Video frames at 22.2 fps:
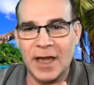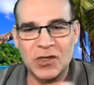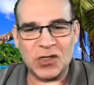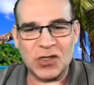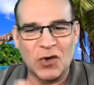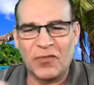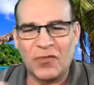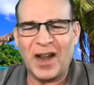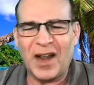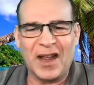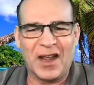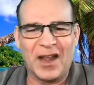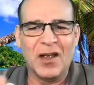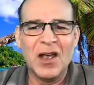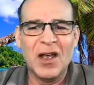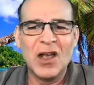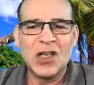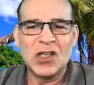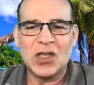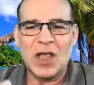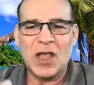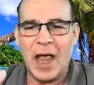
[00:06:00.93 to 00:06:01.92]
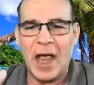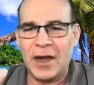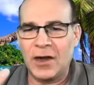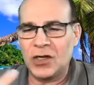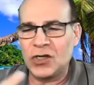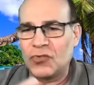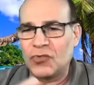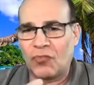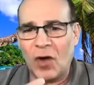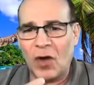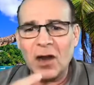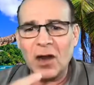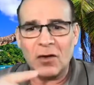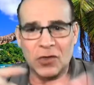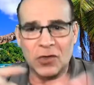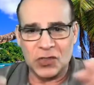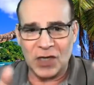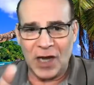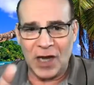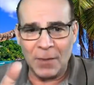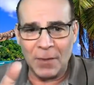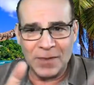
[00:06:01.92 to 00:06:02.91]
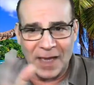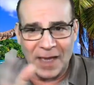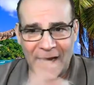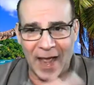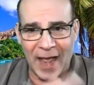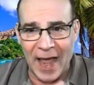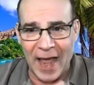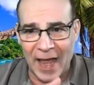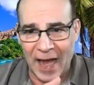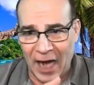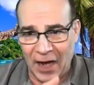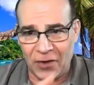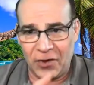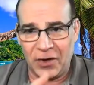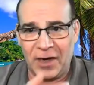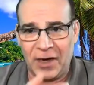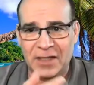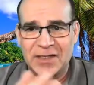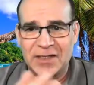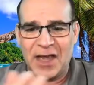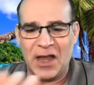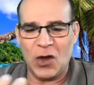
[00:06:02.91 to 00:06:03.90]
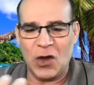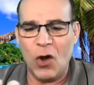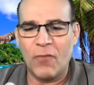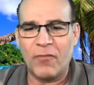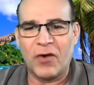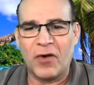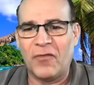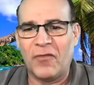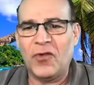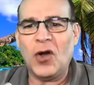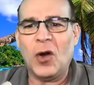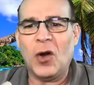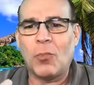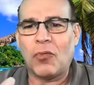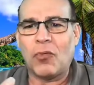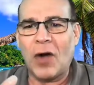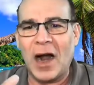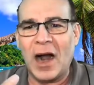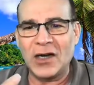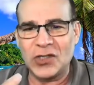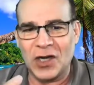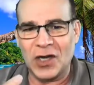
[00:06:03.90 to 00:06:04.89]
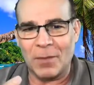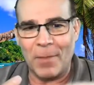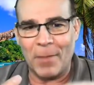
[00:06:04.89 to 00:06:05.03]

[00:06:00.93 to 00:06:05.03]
So, if like, and there's regular jobs that AI are going to take over. If you're a project